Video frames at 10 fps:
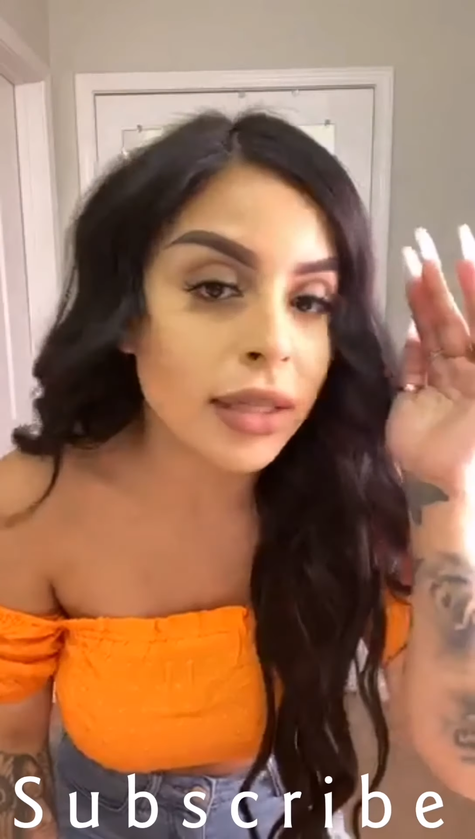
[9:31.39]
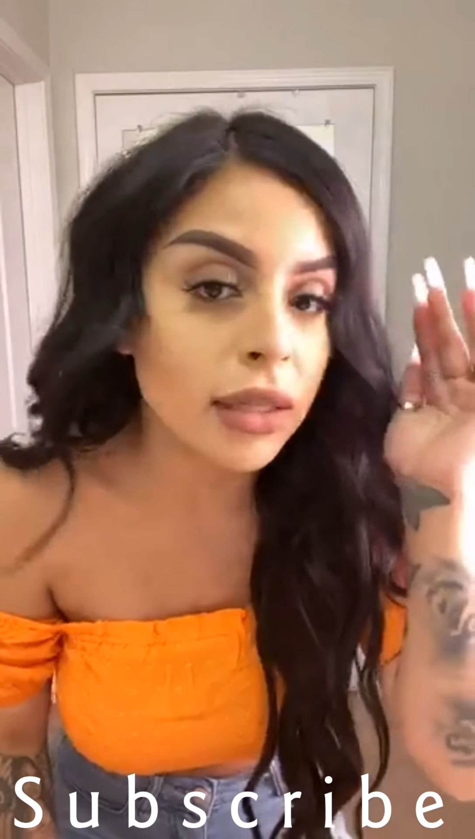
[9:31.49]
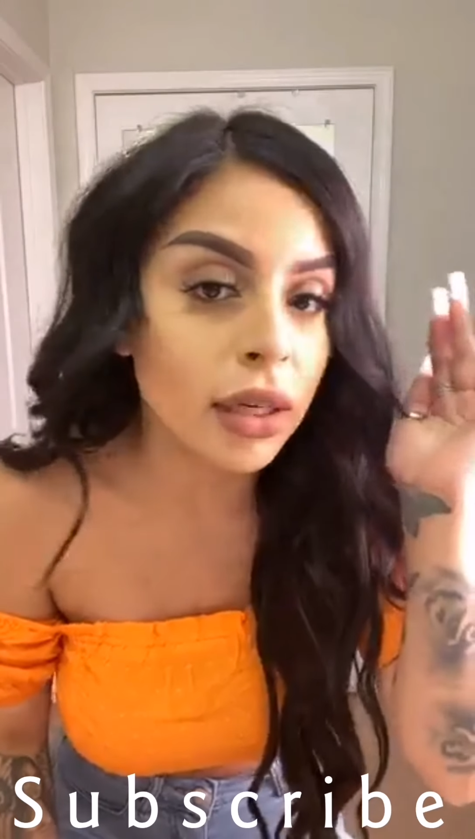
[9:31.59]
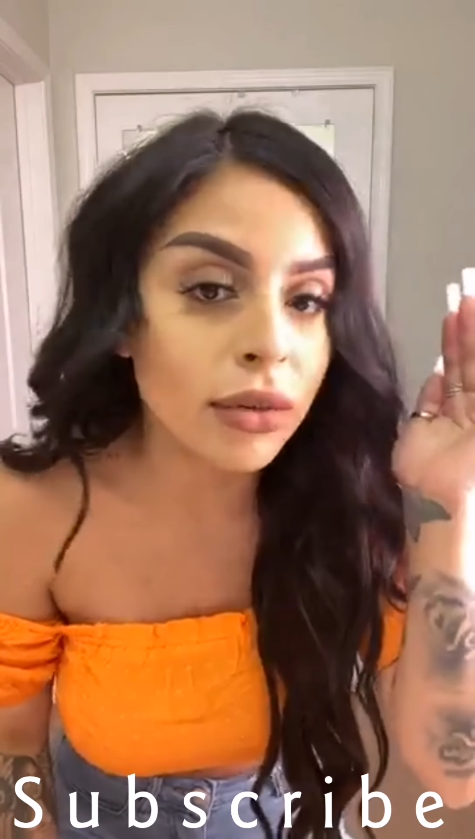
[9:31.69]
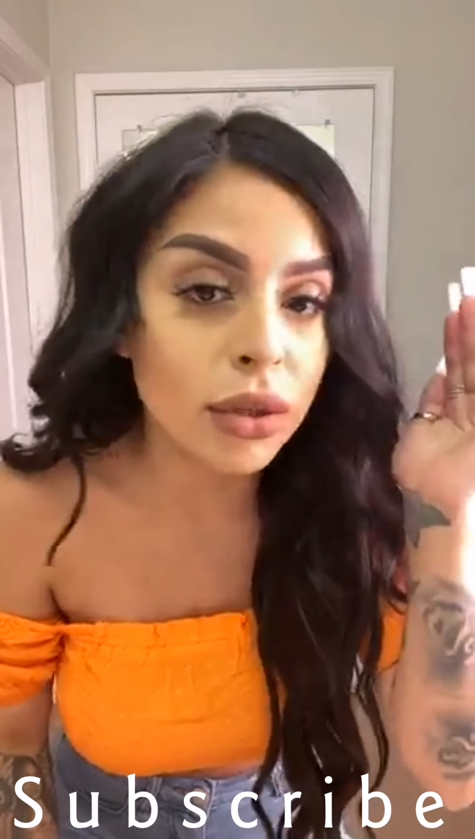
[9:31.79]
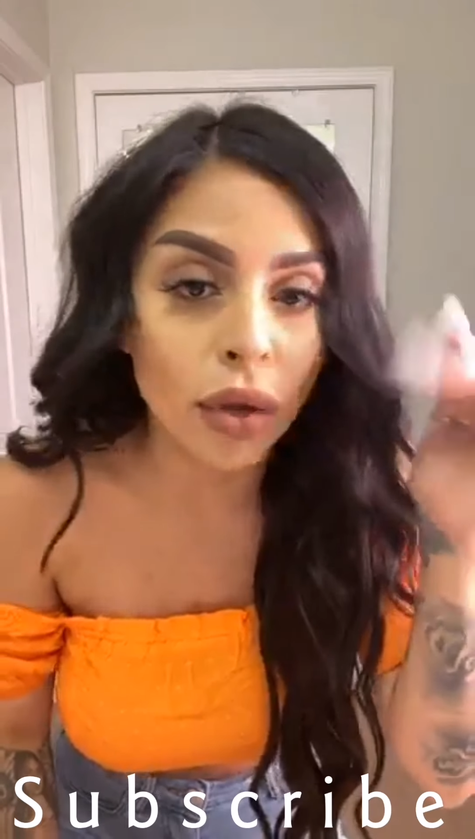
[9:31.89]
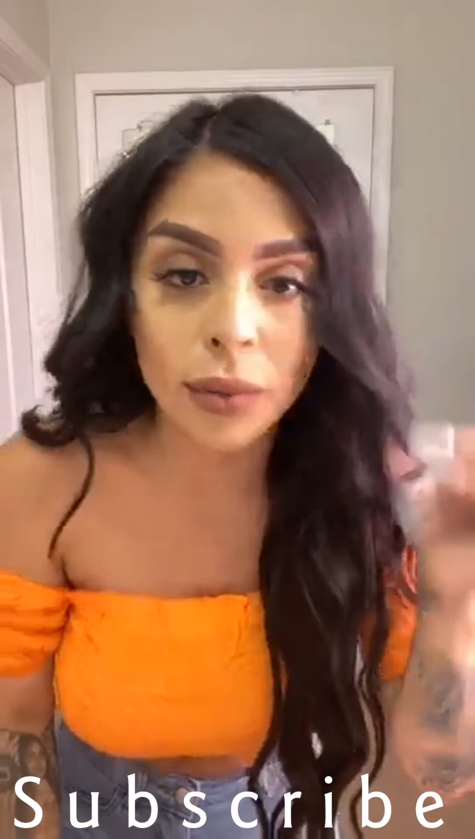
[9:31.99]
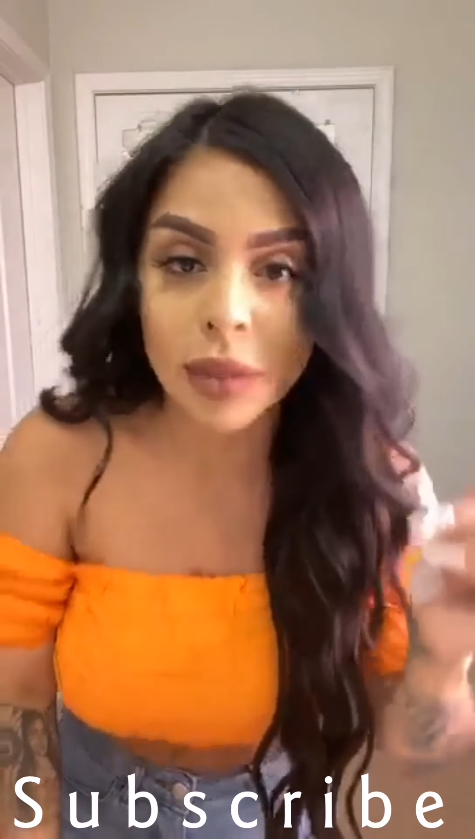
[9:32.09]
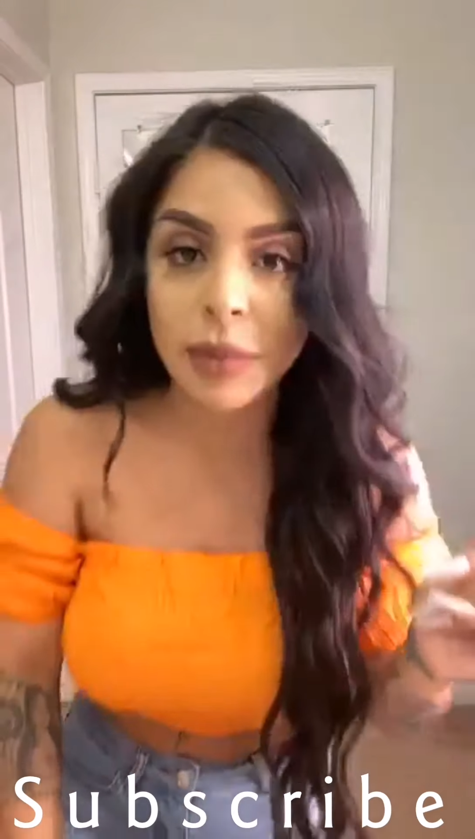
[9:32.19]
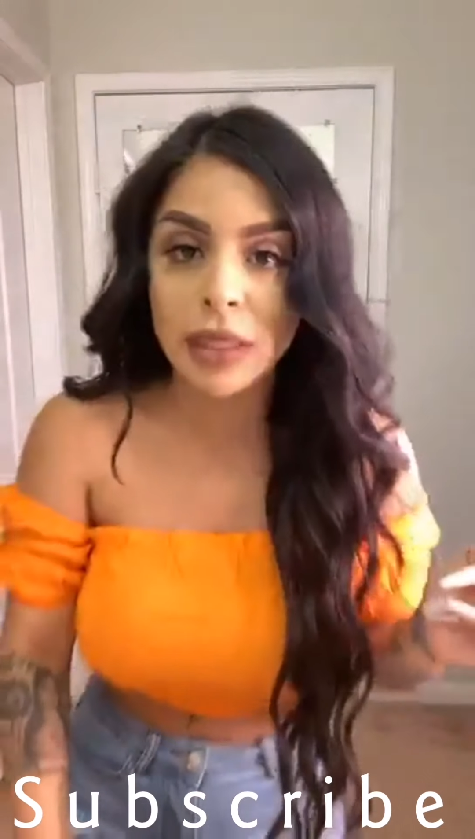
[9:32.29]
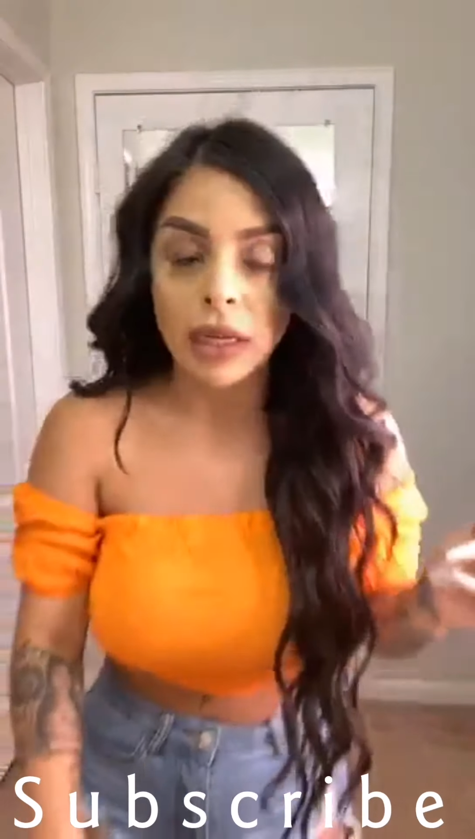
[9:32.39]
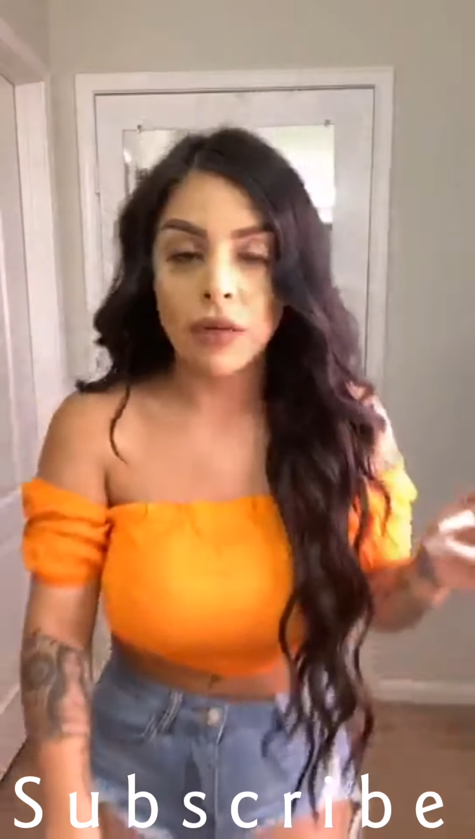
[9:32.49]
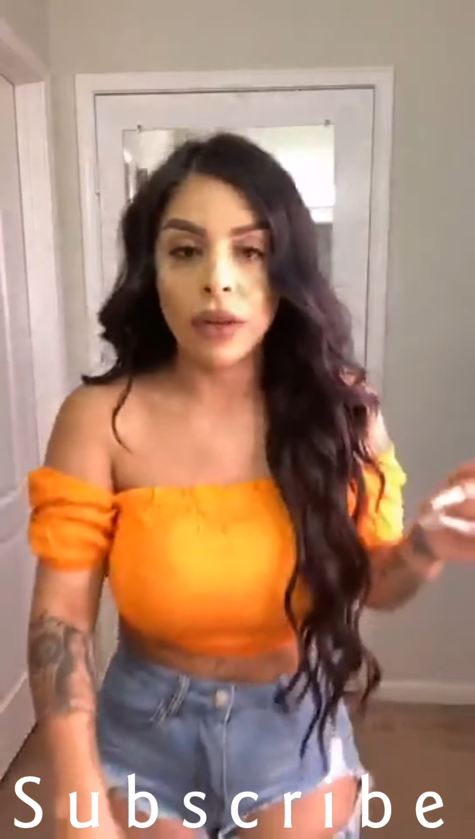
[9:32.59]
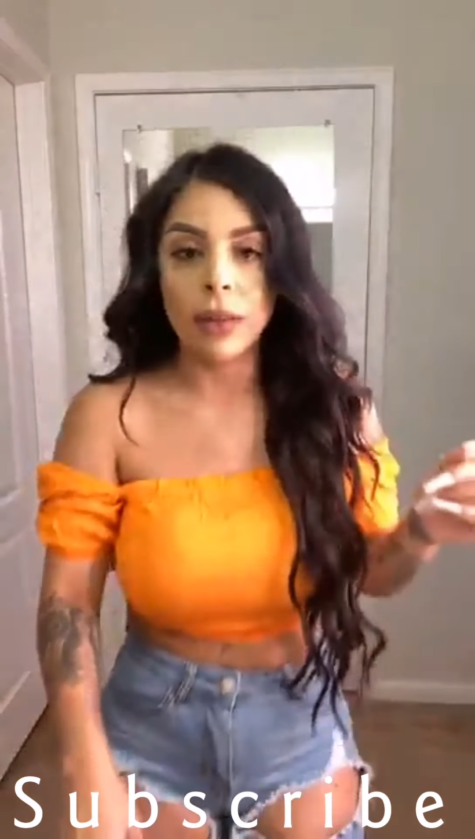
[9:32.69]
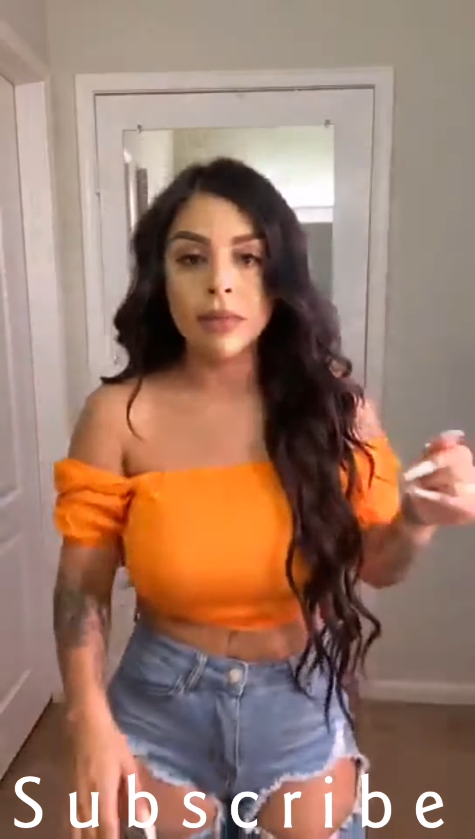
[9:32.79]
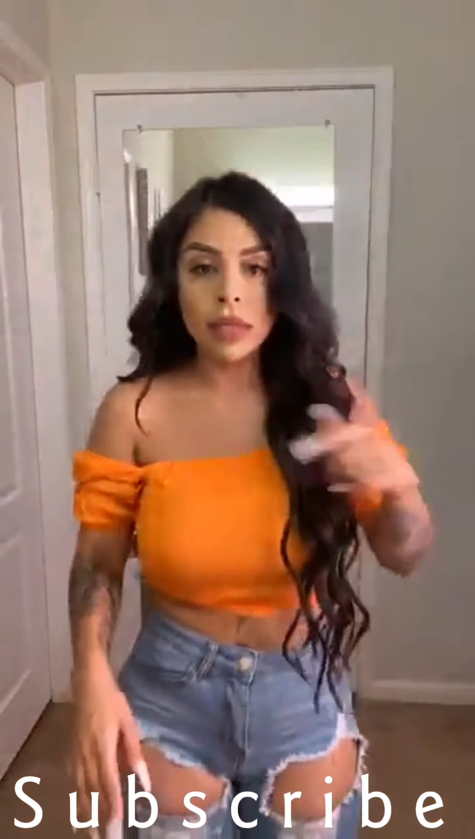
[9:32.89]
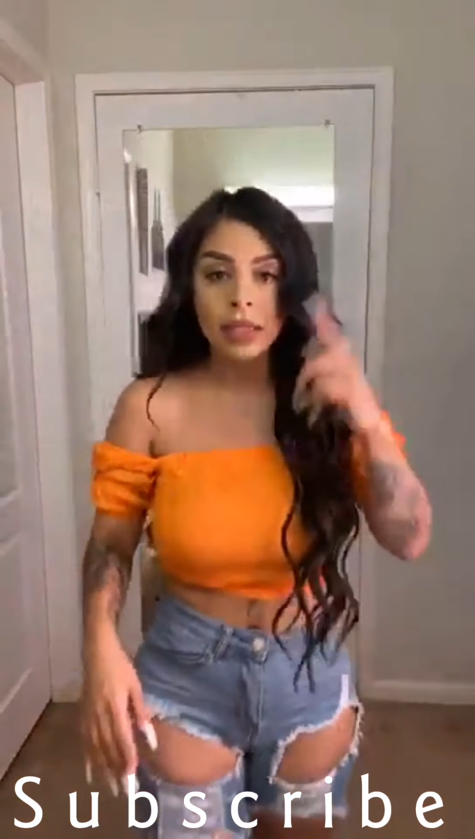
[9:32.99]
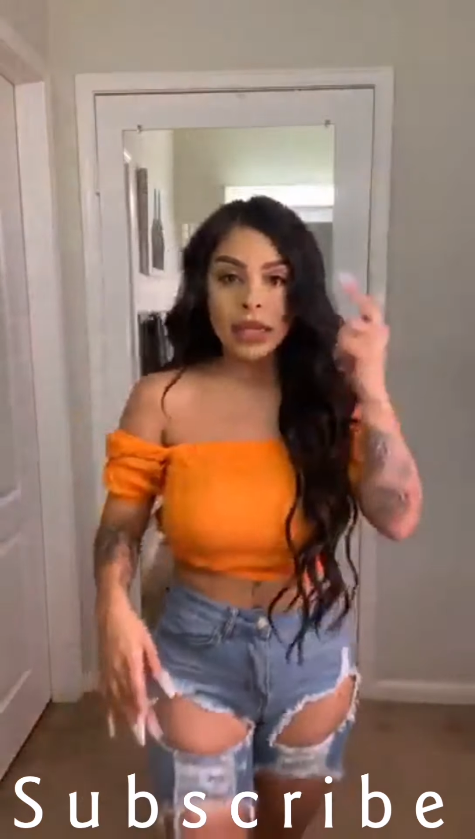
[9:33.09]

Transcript: guys can use code MustBeCindy.